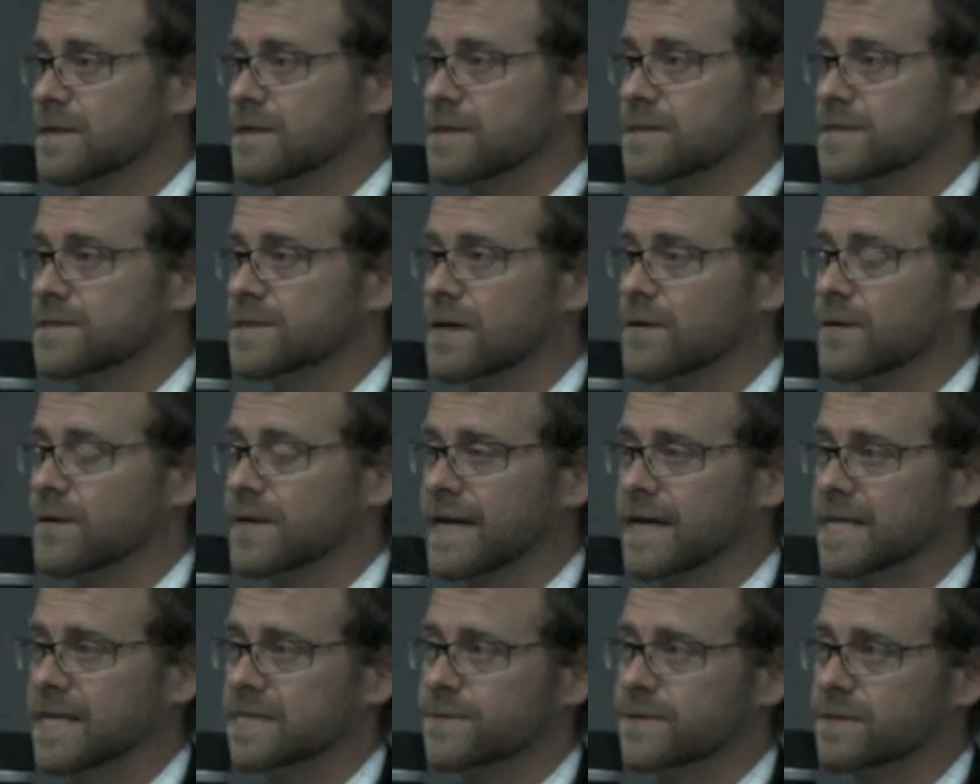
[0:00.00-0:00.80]
So
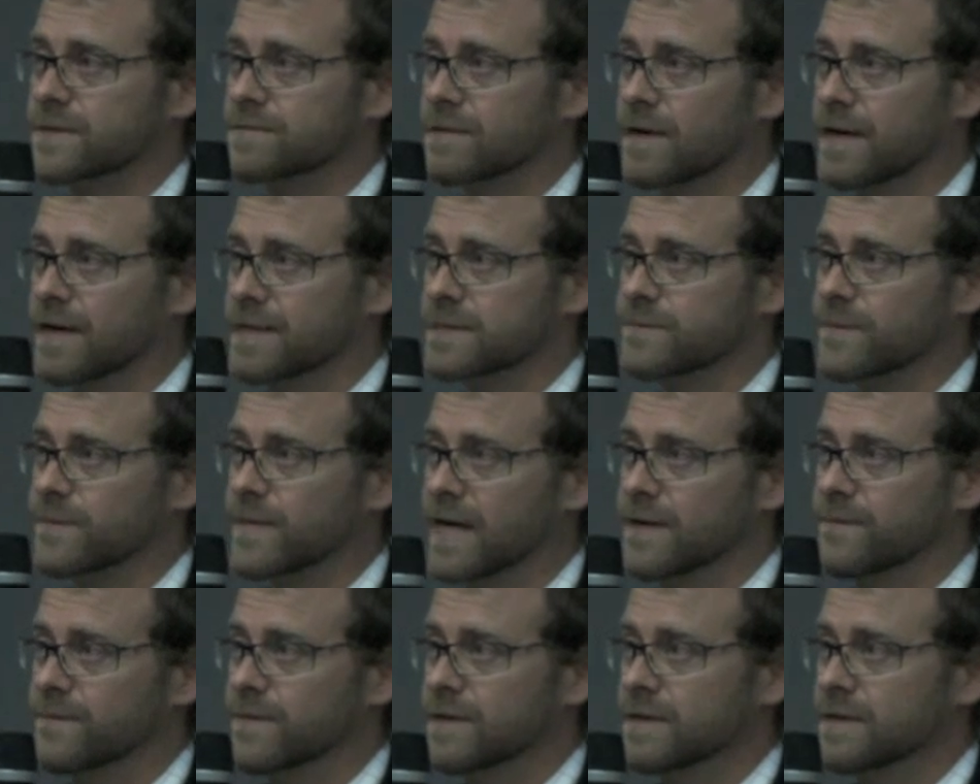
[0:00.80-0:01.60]
he asked me to write a
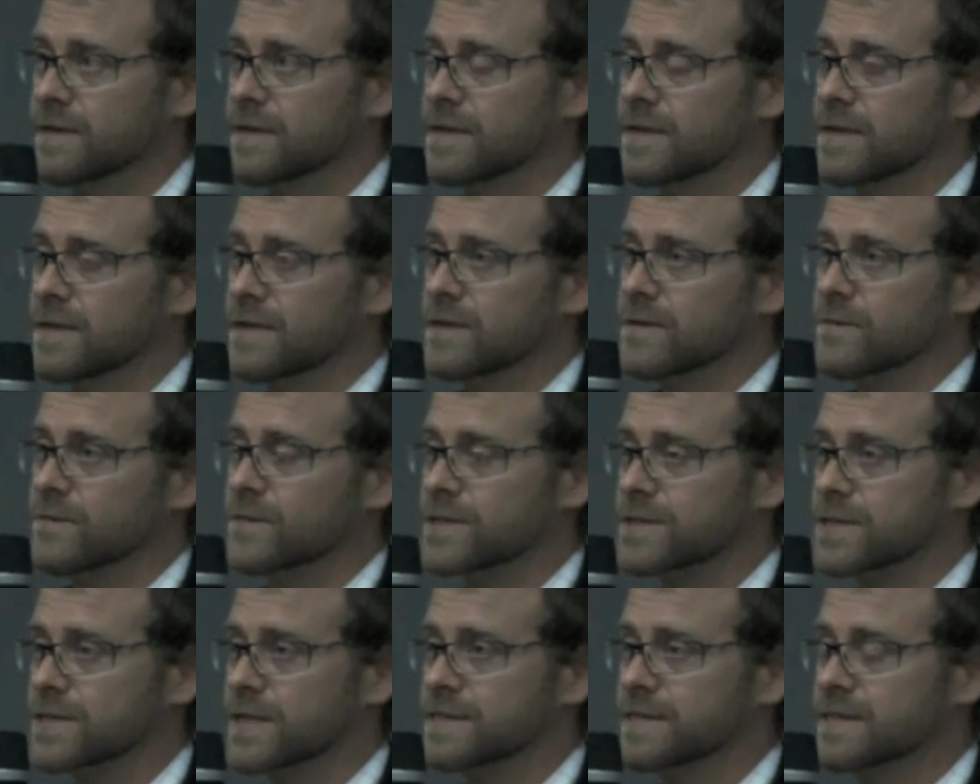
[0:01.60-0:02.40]
paper,
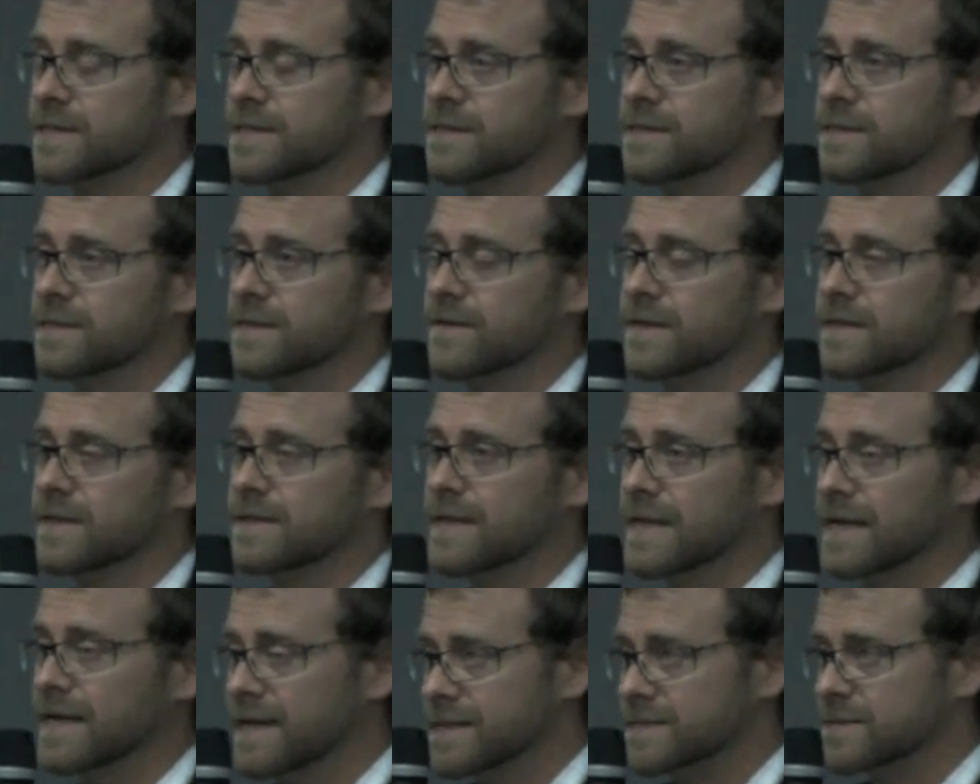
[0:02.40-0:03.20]
which I did, and
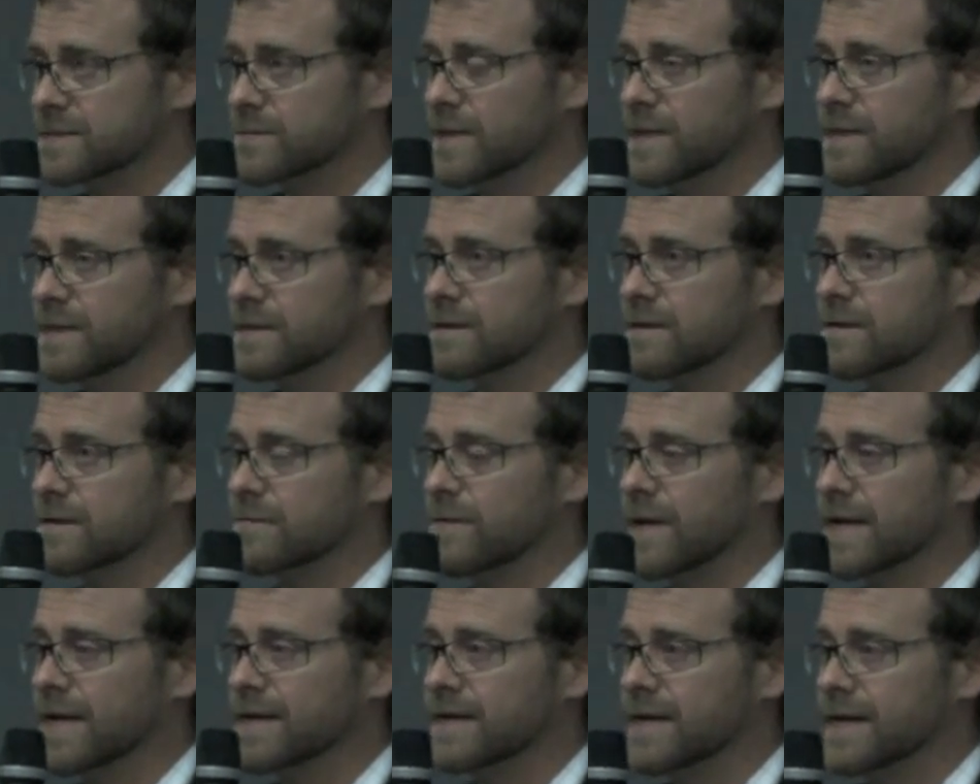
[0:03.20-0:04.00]
then last week
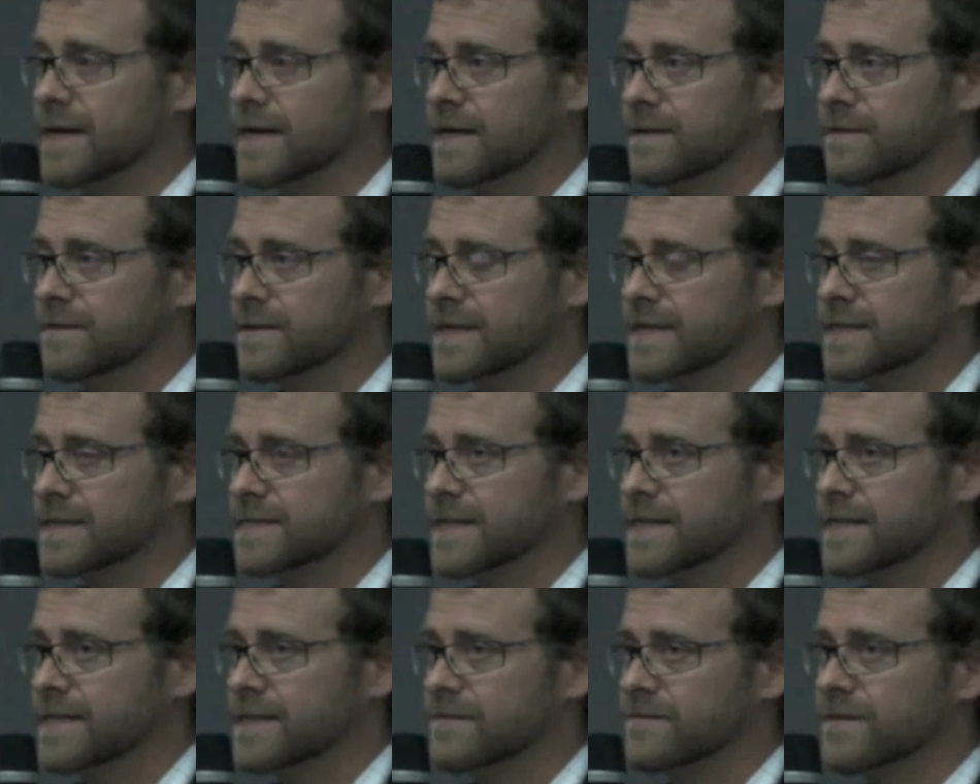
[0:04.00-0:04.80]
on Monday, the
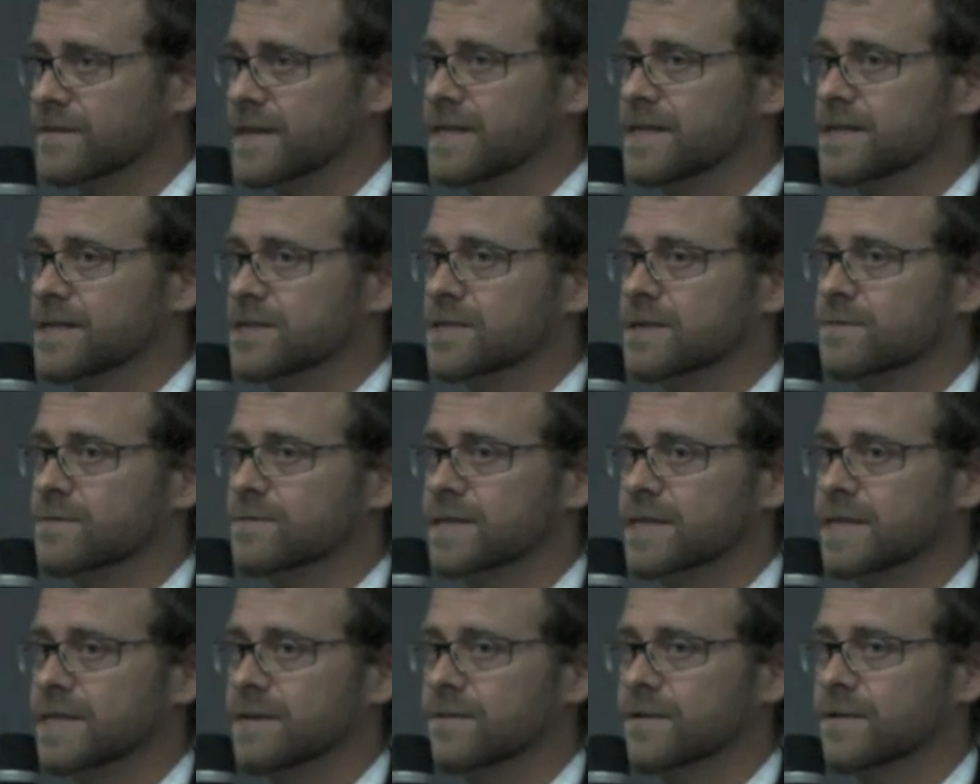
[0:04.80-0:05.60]
executive
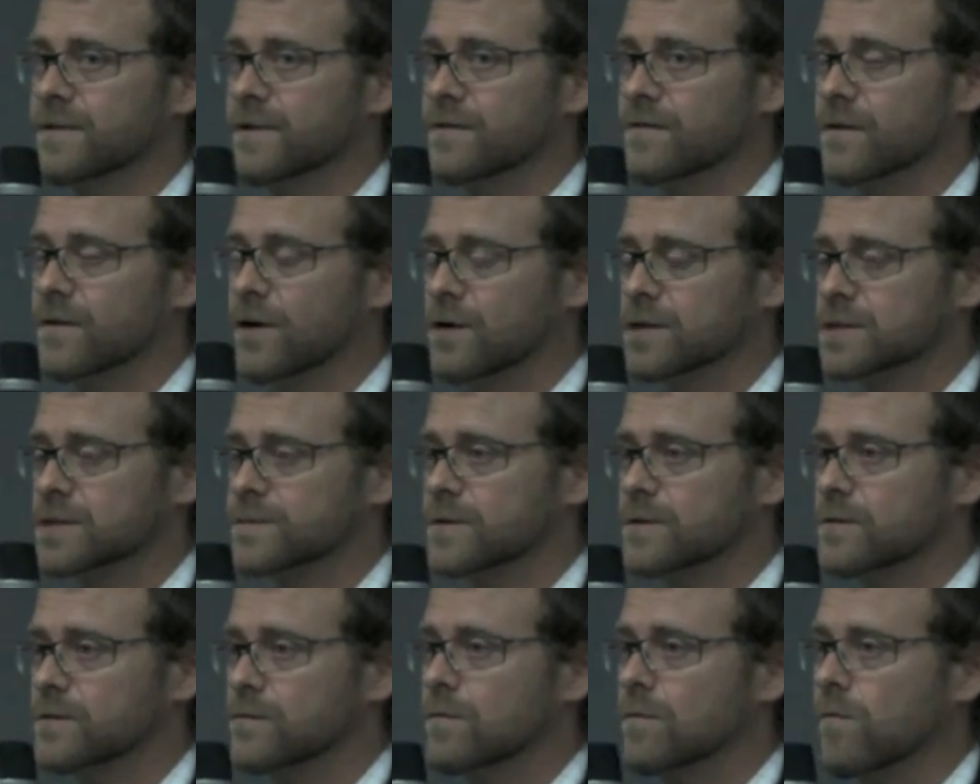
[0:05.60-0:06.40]
leadership team of the
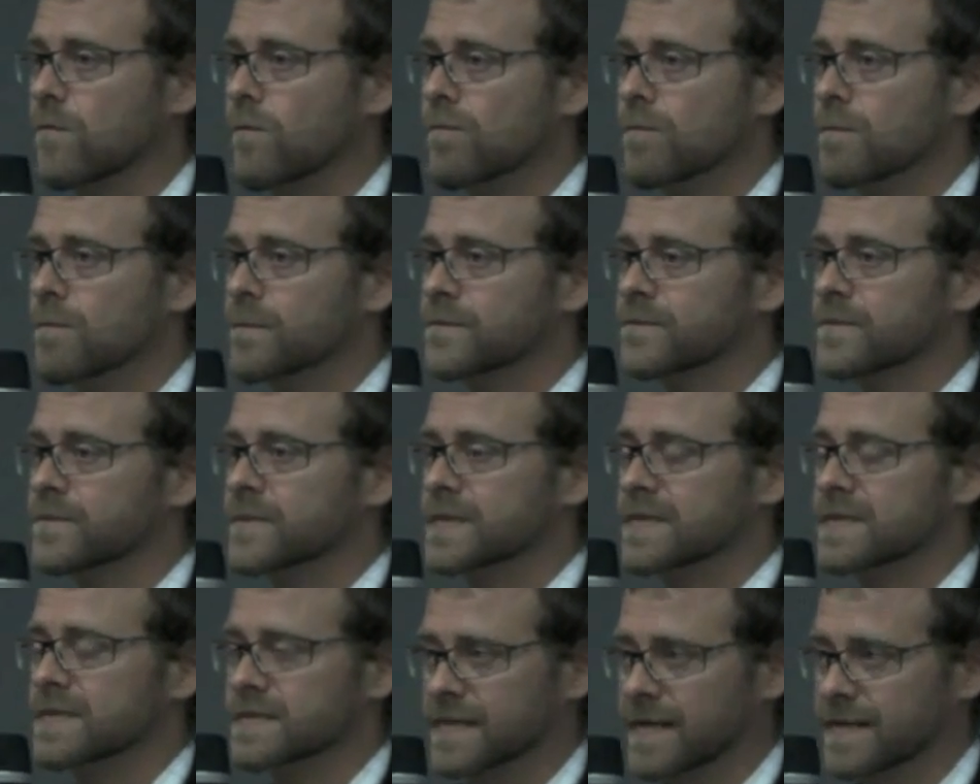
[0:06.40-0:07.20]
hospital
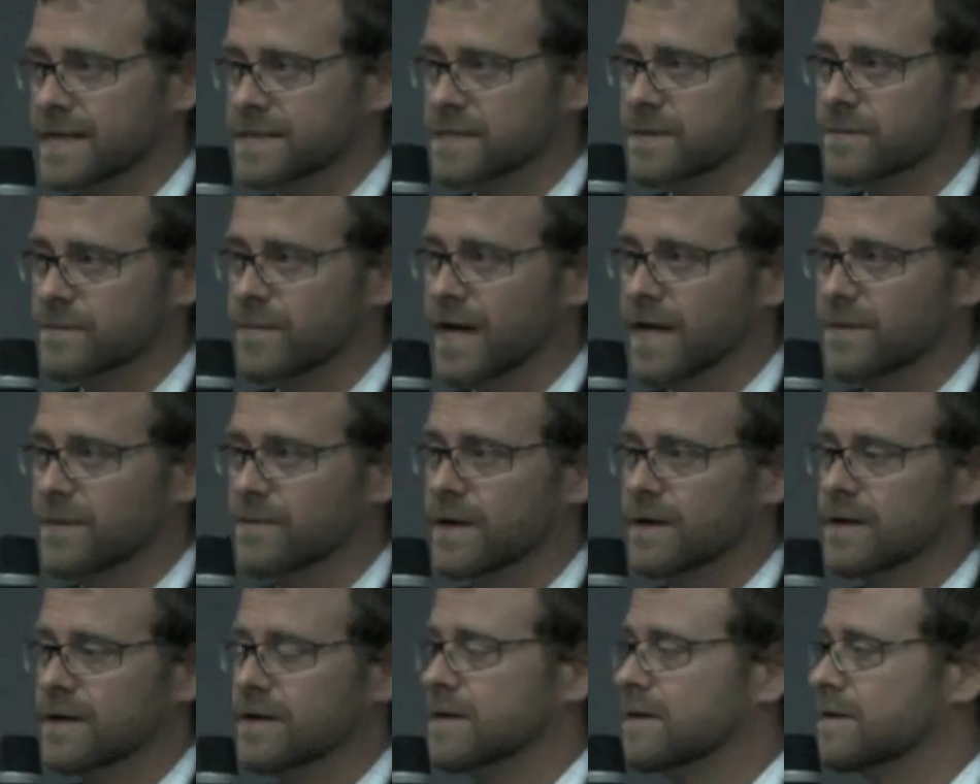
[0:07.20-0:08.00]
discussed the
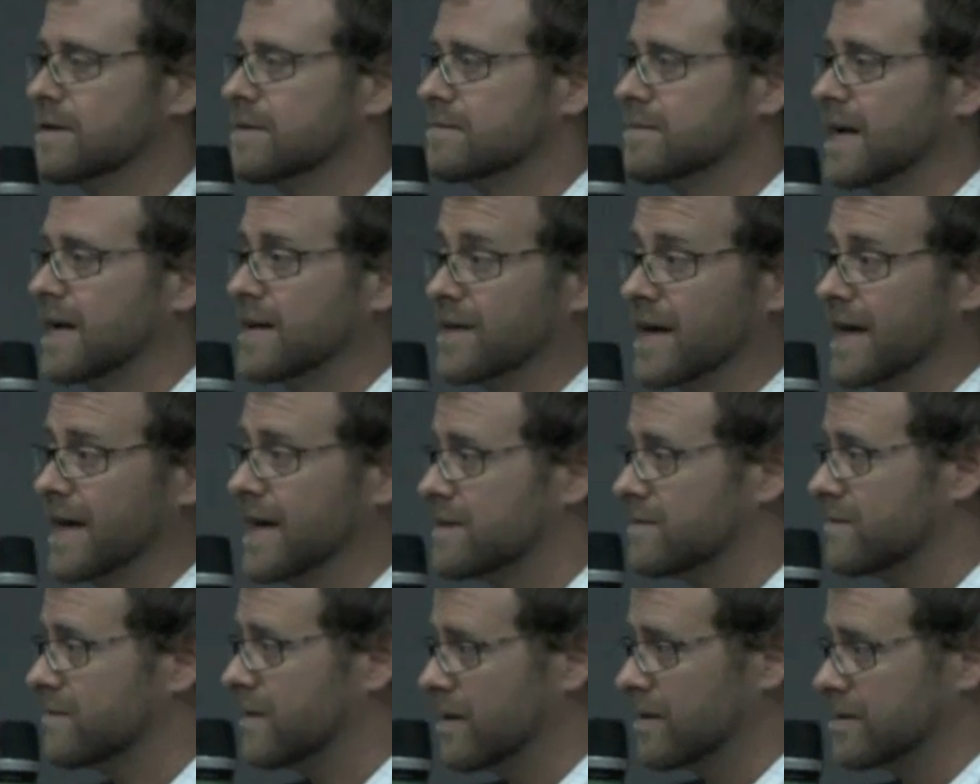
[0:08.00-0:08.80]
paper and they
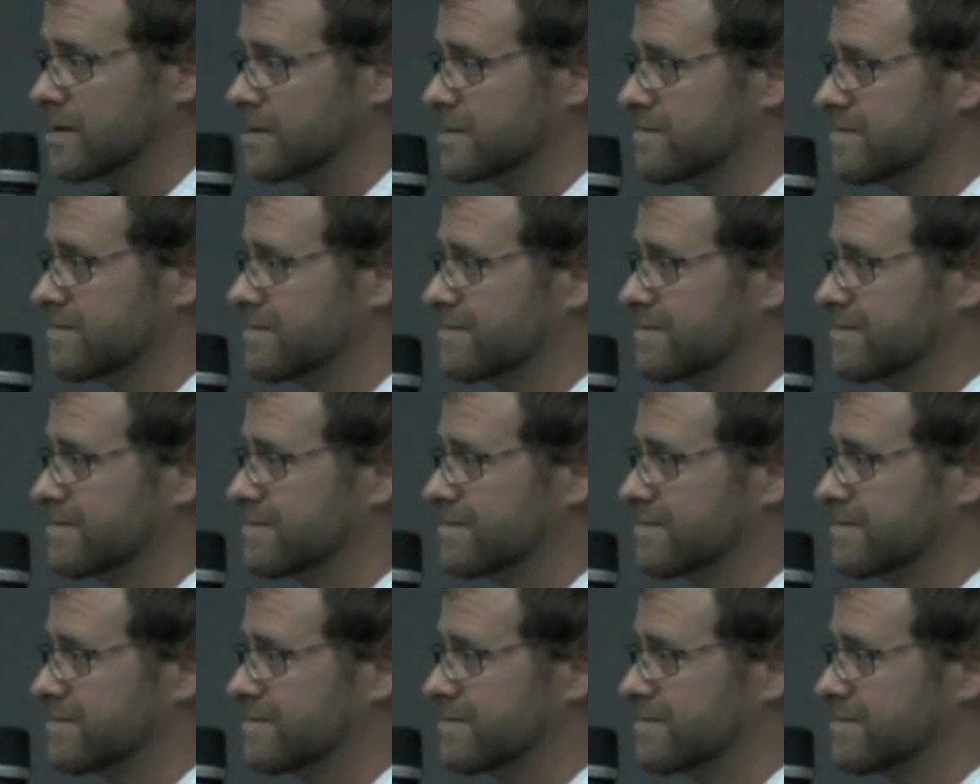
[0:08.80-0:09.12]
had a vote.